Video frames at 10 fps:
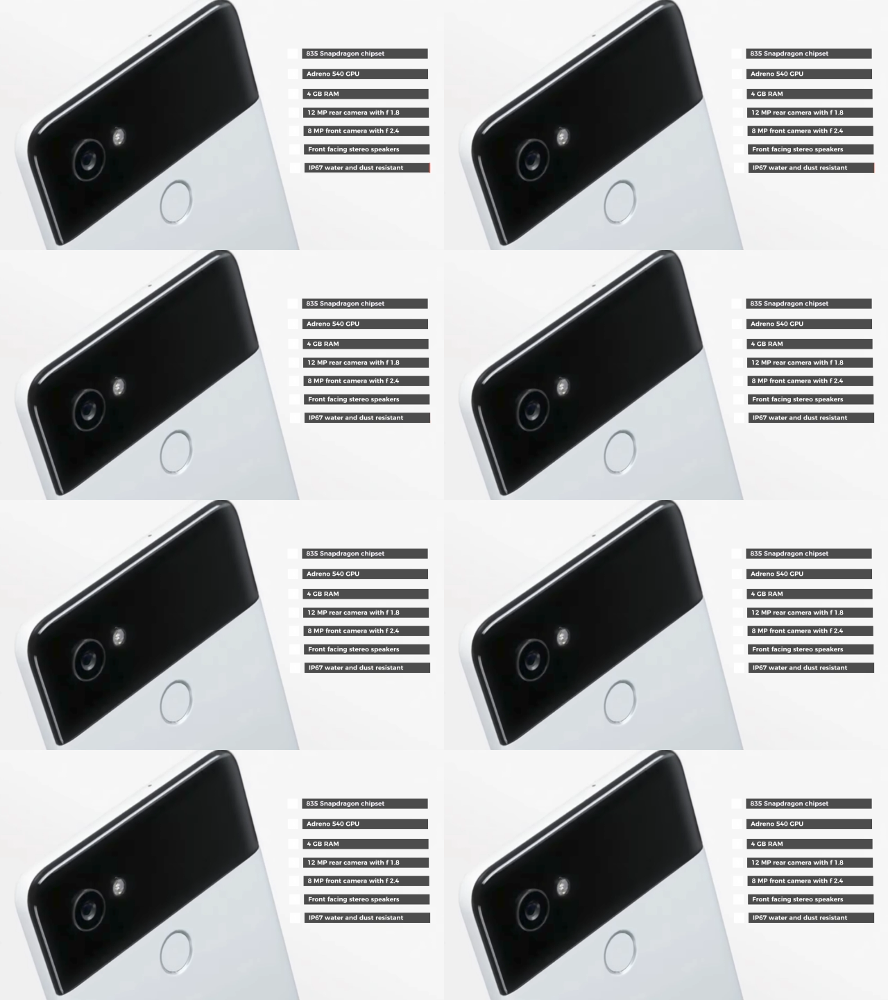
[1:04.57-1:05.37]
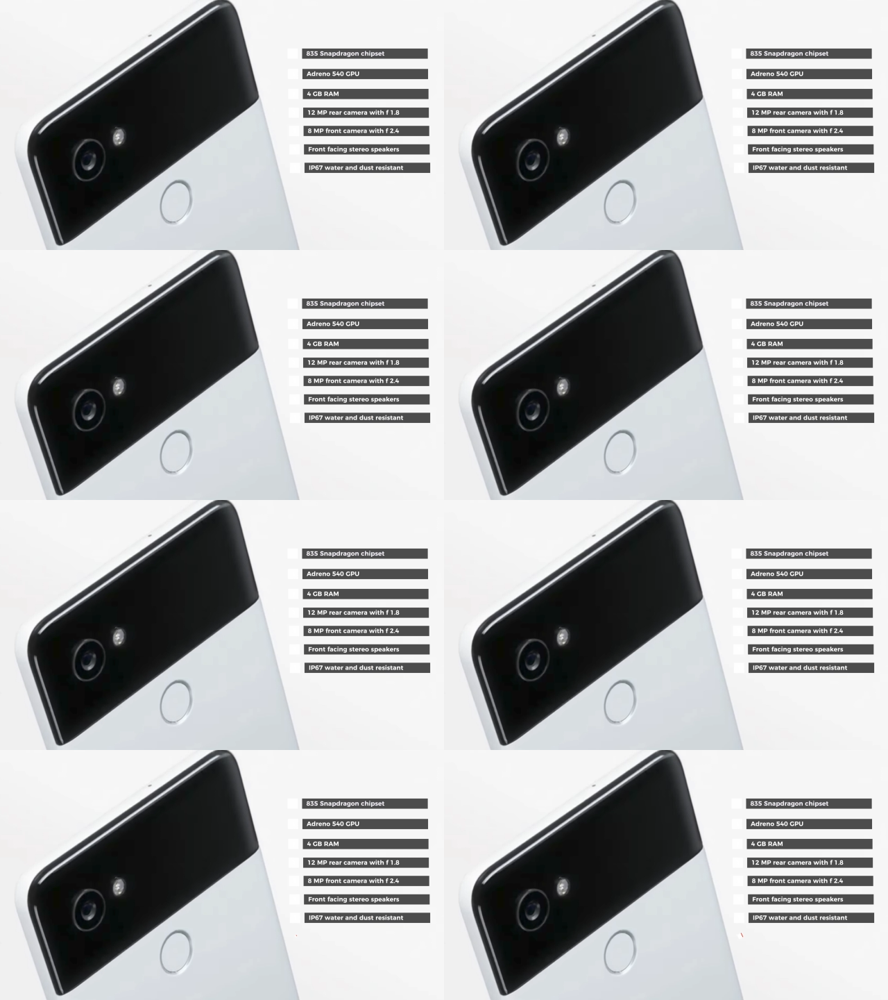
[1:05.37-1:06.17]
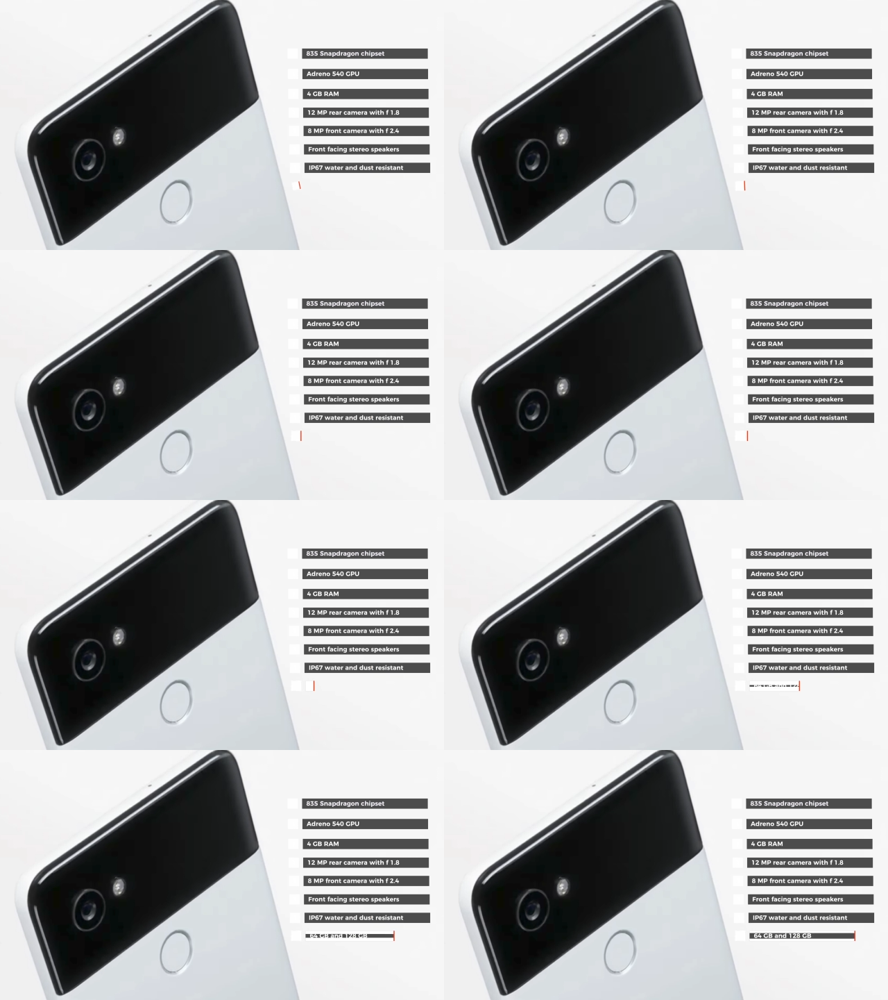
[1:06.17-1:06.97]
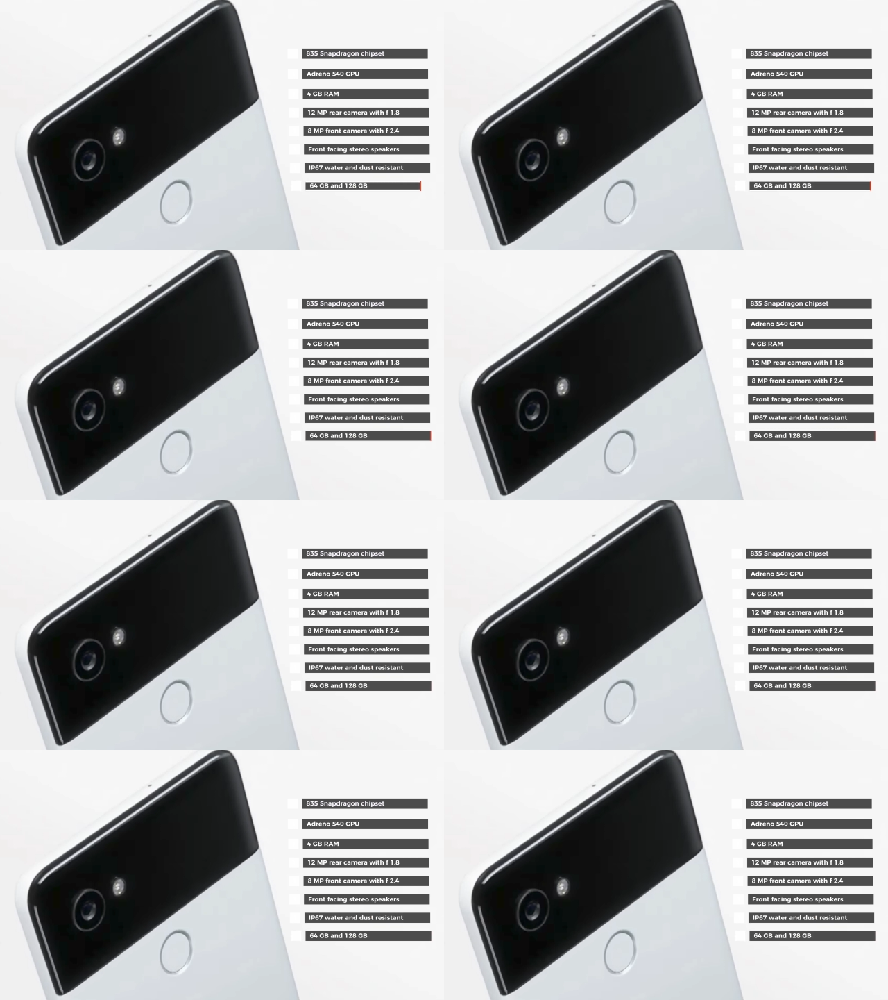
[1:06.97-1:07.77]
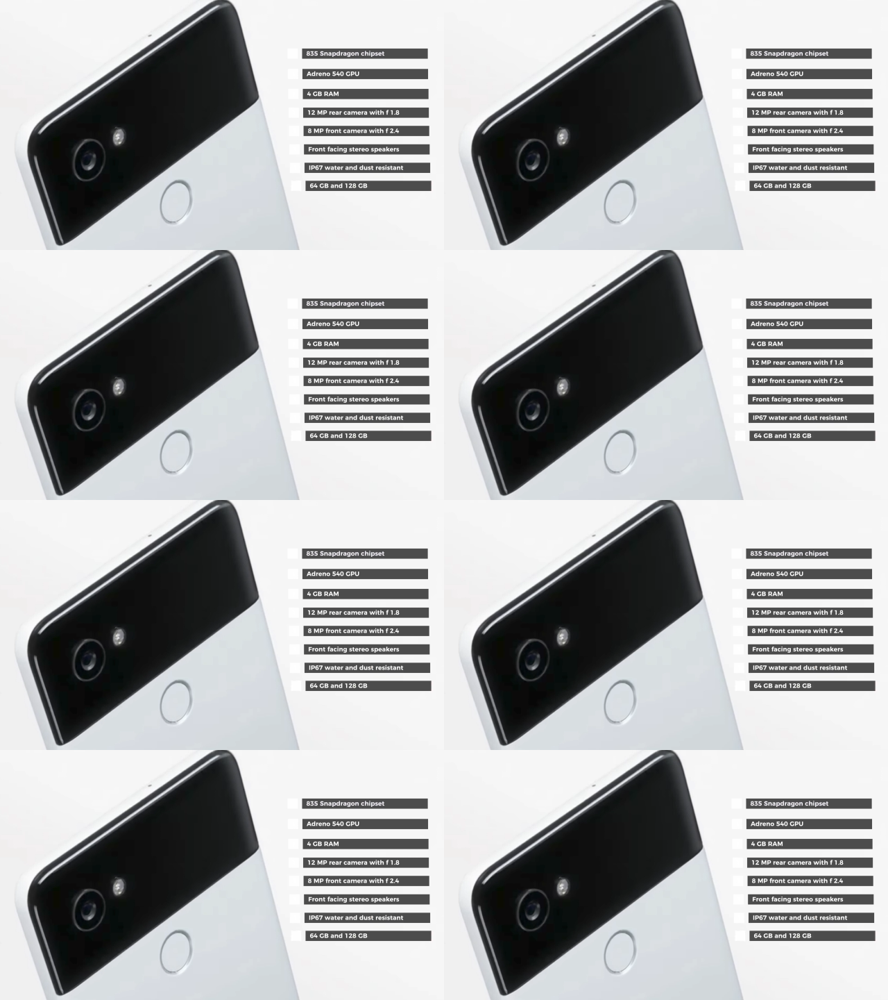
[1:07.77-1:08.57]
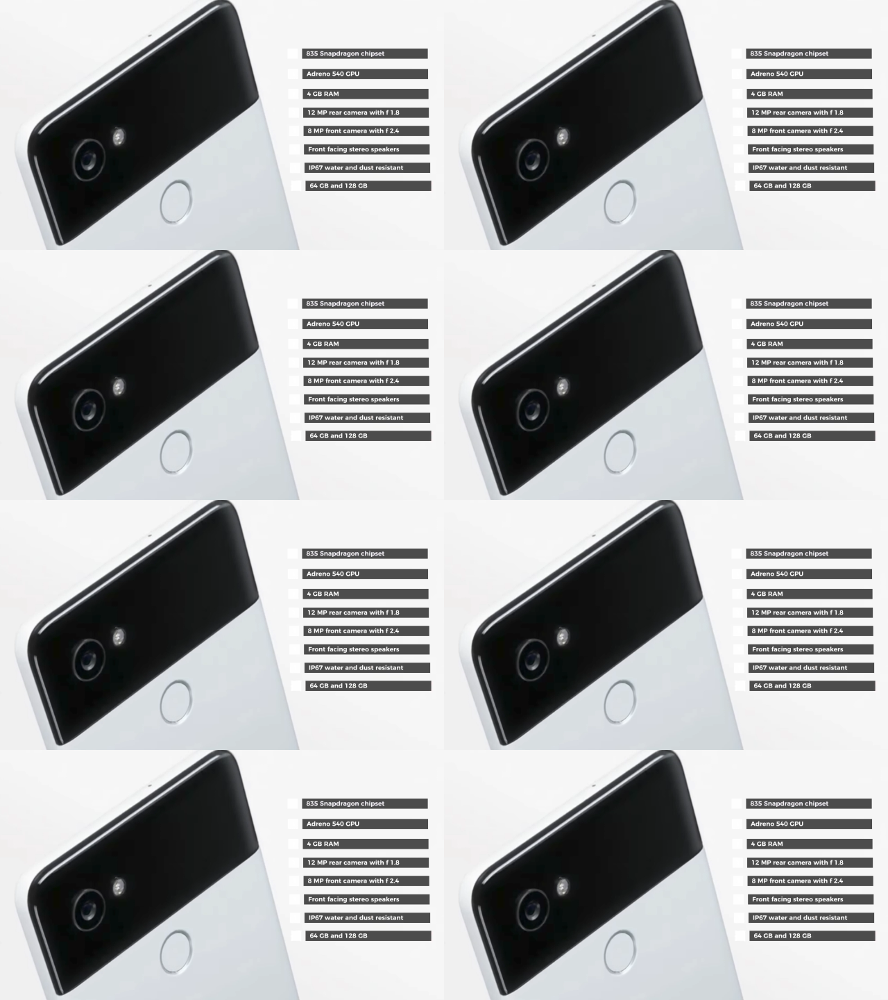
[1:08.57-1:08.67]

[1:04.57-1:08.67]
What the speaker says: (no speaker visible)